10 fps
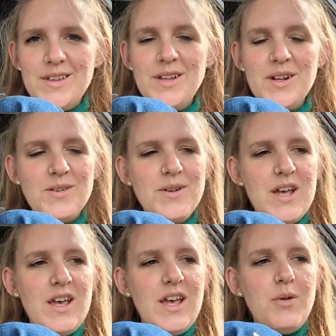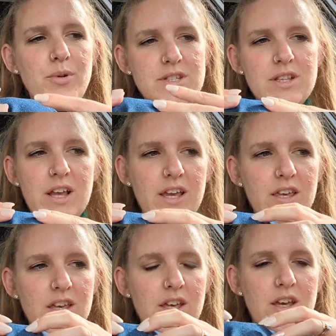You know, it wasn't
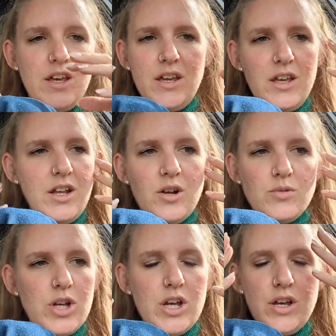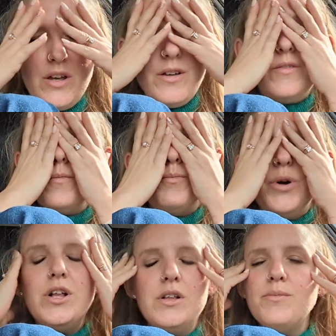like you know,
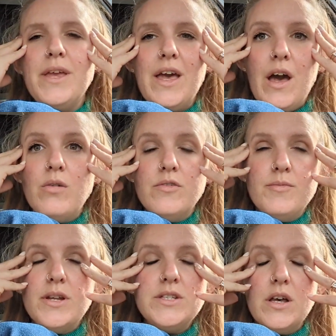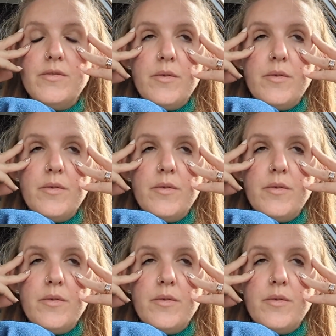pull me out of myself